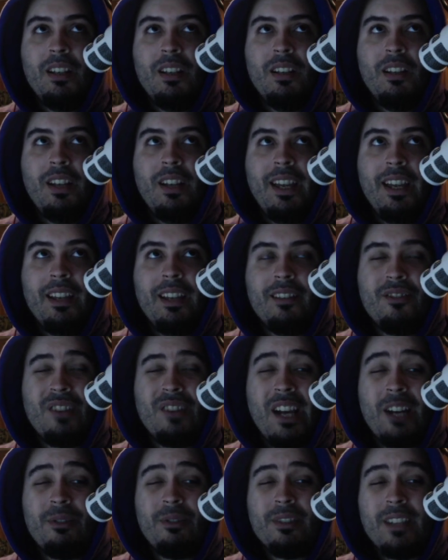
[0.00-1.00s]
And
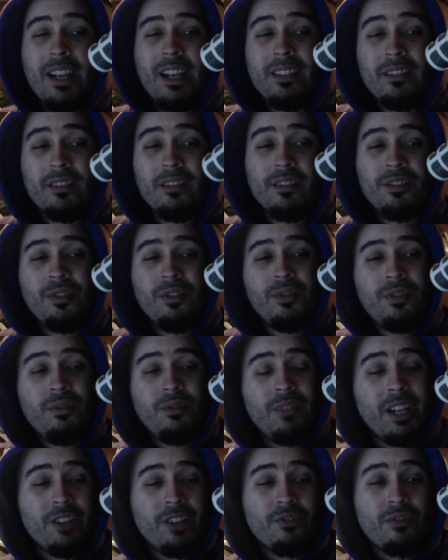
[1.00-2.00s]
Shadow Assassin's a 2/2
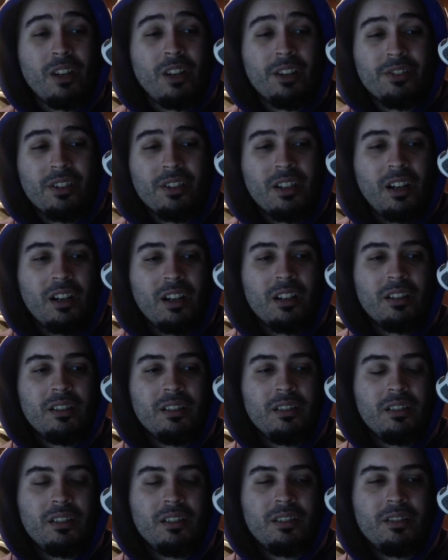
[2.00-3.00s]
that draws a card
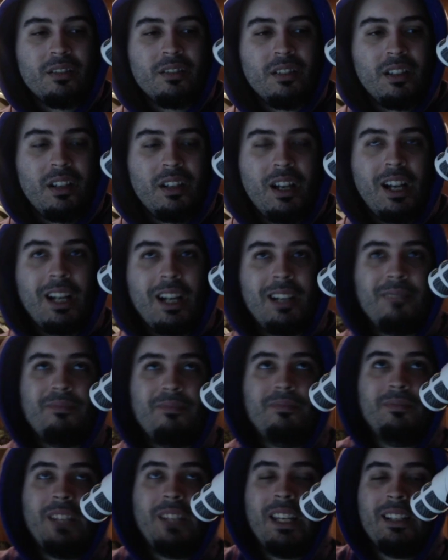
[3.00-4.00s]

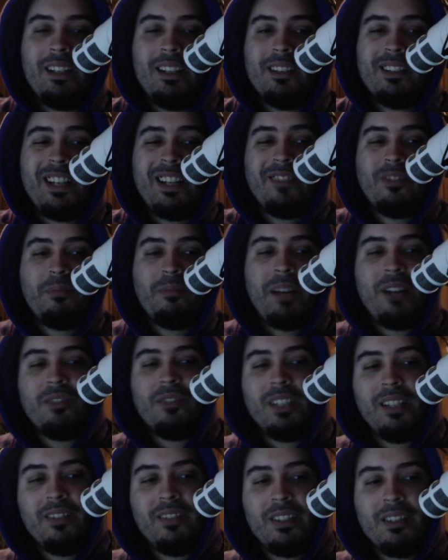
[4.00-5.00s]
and doesn't have to bounce
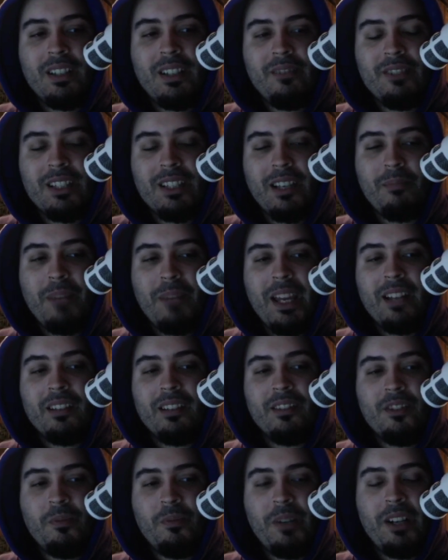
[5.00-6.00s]
any of the stuff. It's like, man,
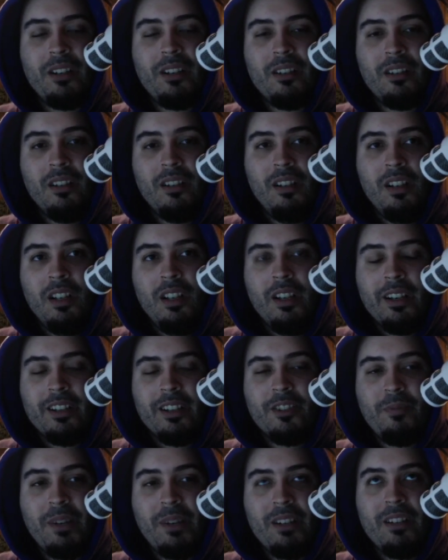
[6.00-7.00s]
Conspirator
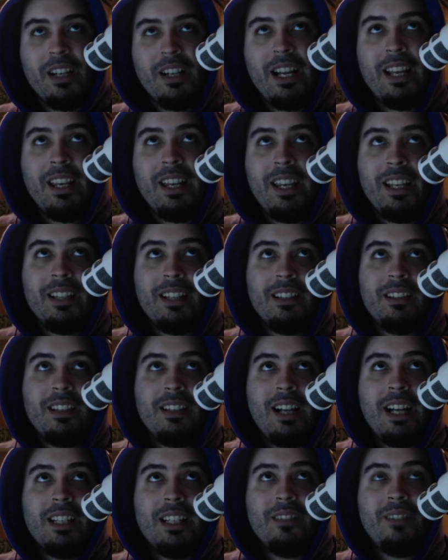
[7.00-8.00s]
got hit
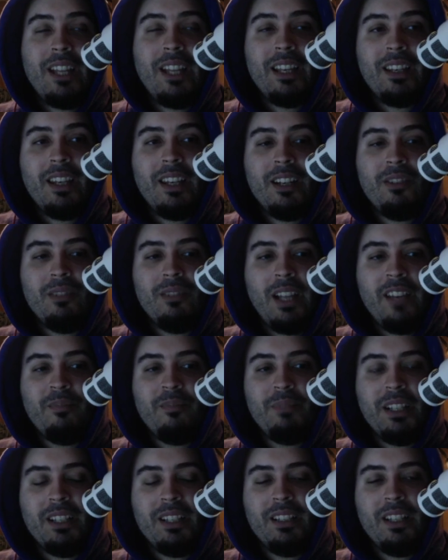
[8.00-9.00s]
kind of like Kinko
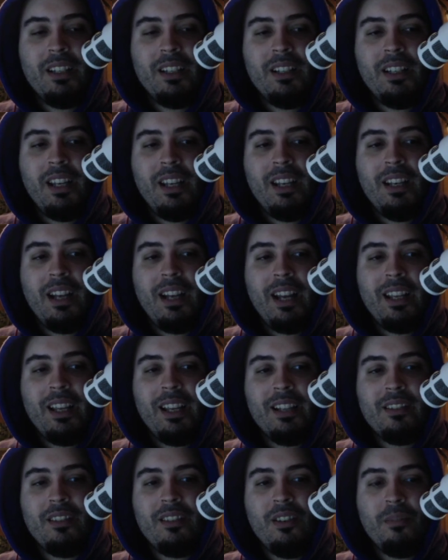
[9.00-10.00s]
Lifeblade did, and
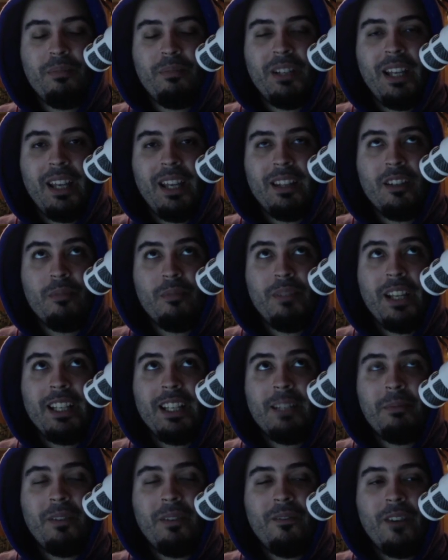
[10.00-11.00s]
you're playing
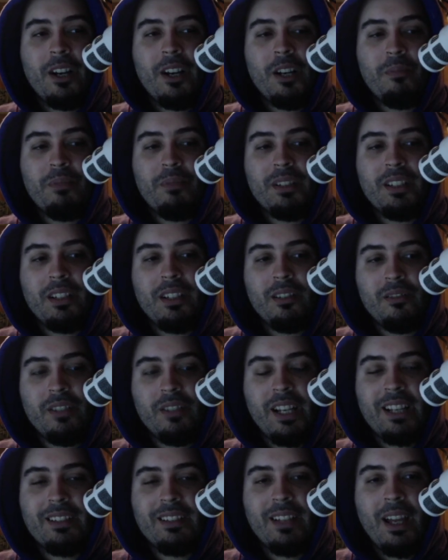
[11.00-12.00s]
them in very particular
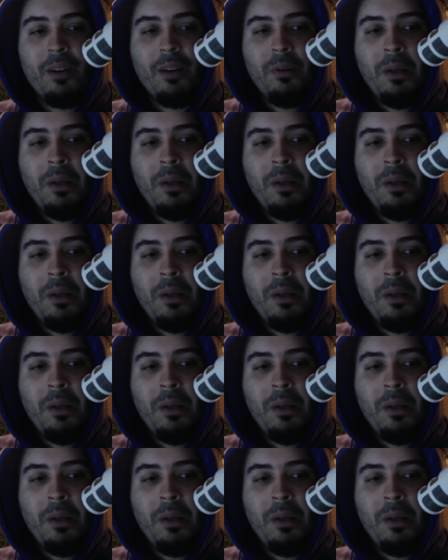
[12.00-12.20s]
decks now.